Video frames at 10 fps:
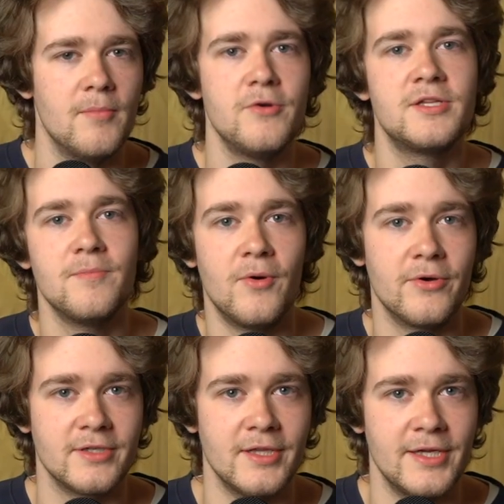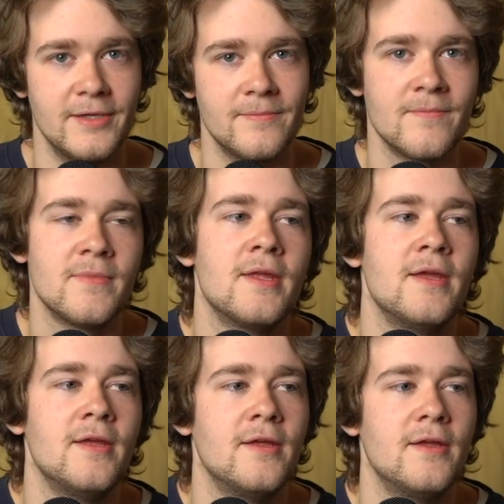But most importantly,
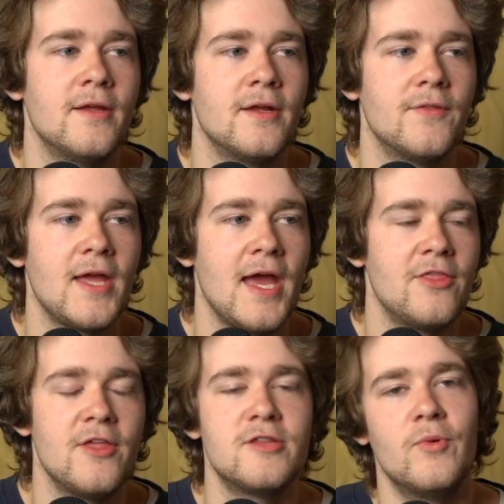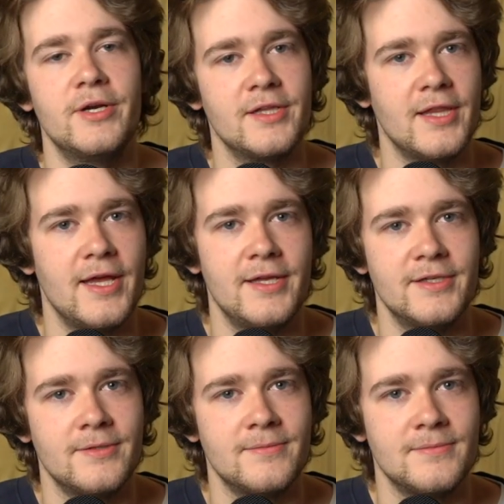they had this
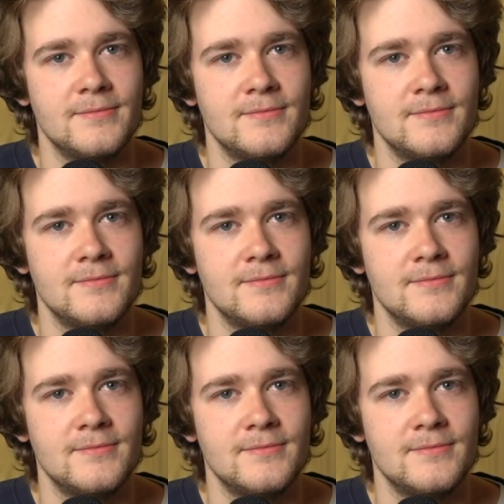wonderland.